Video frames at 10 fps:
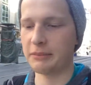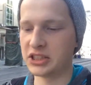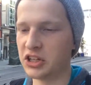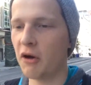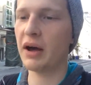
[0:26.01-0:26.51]

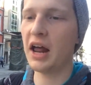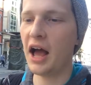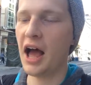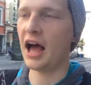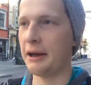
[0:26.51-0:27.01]
But you know what?
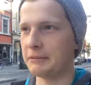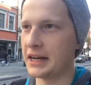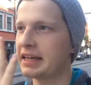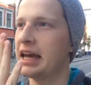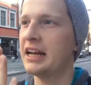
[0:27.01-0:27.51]
I'm
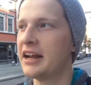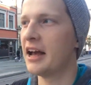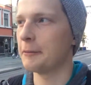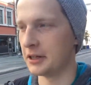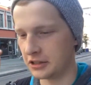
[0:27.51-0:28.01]
dedicated,
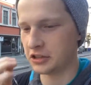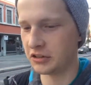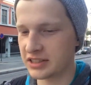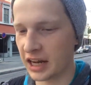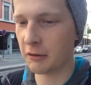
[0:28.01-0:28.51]
I'm gonna do
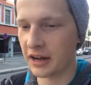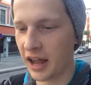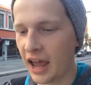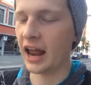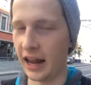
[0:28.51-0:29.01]
this anyway.
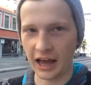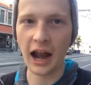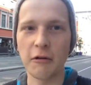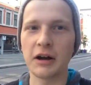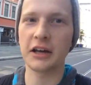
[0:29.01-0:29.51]
And I
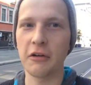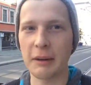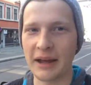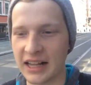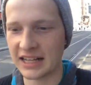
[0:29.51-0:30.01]
kind of want to go
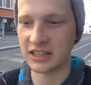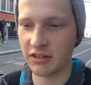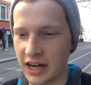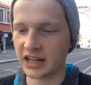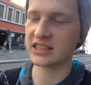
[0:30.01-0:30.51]
get my glasses
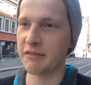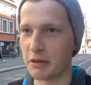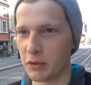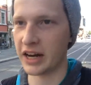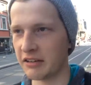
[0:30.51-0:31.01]
right now because I've
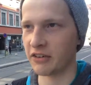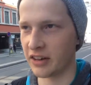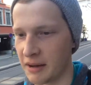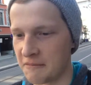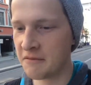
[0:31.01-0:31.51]
been waiting for
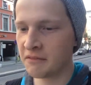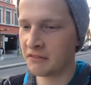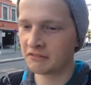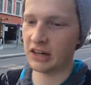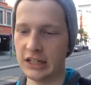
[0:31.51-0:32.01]
them
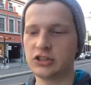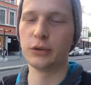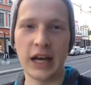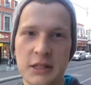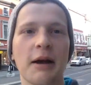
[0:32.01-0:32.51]
for like
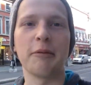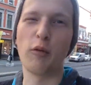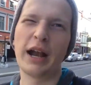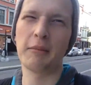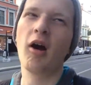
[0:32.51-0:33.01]
two days. But I've been
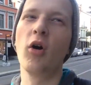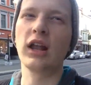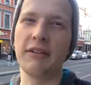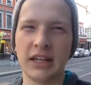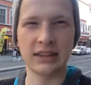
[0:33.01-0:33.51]
waiting my whole
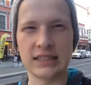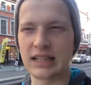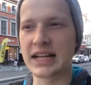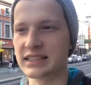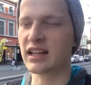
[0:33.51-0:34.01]
life to get these
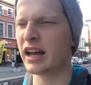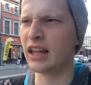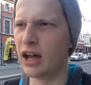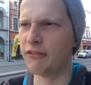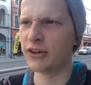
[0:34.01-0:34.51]
glasses that I
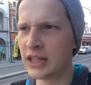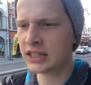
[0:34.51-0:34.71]
love.